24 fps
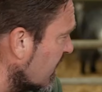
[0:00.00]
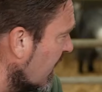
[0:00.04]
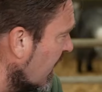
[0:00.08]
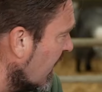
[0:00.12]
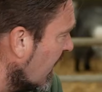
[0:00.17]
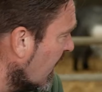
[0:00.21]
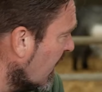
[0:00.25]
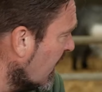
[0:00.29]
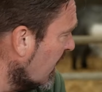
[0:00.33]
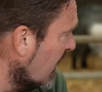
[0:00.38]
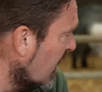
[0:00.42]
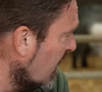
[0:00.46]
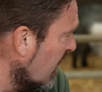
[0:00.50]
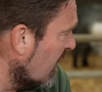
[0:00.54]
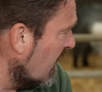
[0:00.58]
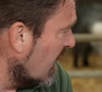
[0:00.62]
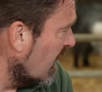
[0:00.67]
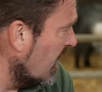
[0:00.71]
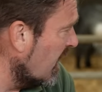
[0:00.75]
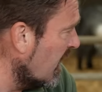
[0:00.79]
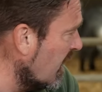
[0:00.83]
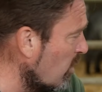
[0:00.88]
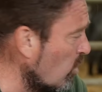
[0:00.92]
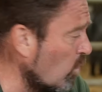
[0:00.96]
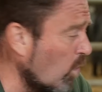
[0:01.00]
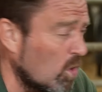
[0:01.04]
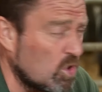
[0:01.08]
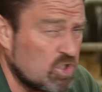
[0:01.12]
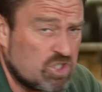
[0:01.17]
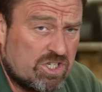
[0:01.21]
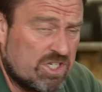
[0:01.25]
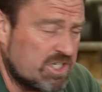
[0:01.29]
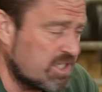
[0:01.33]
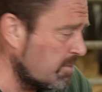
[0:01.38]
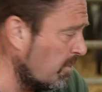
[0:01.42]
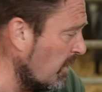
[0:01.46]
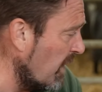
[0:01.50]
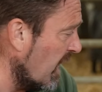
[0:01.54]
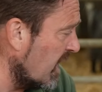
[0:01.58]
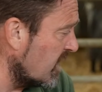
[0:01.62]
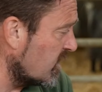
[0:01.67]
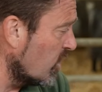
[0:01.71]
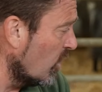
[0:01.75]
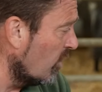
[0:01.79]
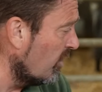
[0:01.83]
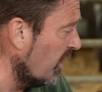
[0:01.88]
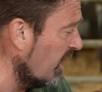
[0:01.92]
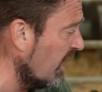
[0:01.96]
of uh, watch this
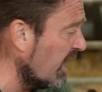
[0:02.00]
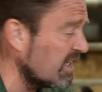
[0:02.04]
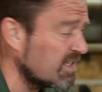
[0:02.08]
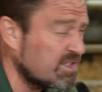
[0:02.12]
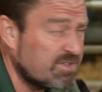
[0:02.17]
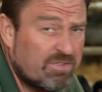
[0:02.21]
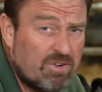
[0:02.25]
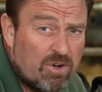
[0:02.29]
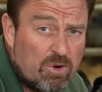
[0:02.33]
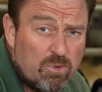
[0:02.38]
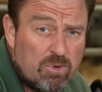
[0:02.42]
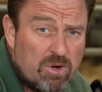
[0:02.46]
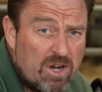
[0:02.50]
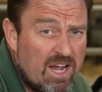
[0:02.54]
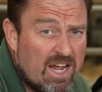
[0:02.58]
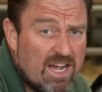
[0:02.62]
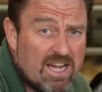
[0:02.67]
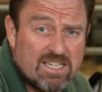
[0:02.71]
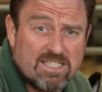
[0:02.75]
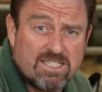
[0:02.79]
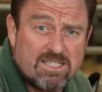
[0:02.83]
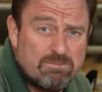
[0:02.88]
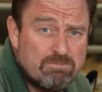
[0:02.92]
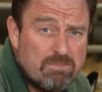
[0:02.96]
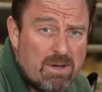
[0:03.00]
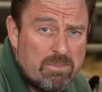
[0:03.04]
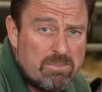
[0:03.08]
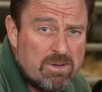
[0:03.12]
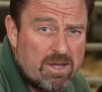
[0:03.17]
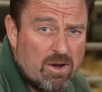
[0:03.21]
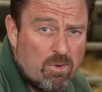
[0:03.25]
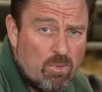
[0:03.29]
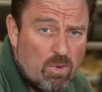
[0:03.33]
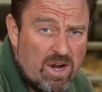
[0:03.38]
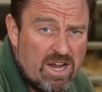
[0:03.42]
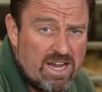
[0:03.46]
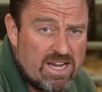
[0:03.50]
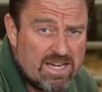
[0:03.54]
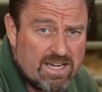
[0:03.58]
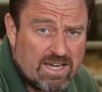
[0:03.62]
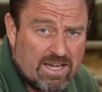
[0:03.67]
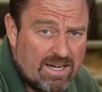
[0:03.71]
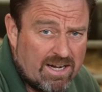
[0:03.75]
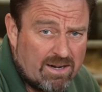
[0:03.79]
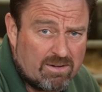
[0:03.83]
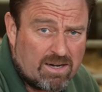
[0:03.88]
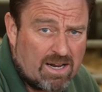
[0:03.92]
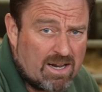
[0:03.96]
space over the next few days, maybe a week,
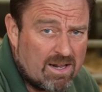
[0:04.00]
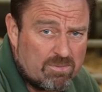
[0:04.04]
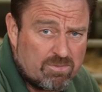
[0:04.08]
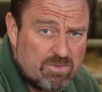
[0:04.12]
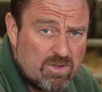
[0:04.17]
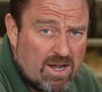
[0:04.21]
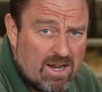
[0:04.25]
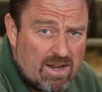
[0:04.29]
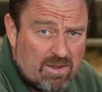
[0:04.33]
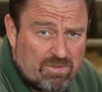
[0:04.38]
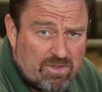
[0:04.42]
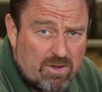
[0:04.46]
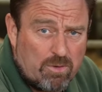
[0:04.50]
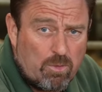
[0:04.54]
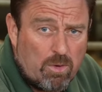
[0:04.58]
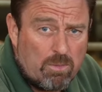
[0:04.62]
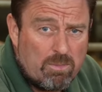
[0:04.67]
and I, I, I, think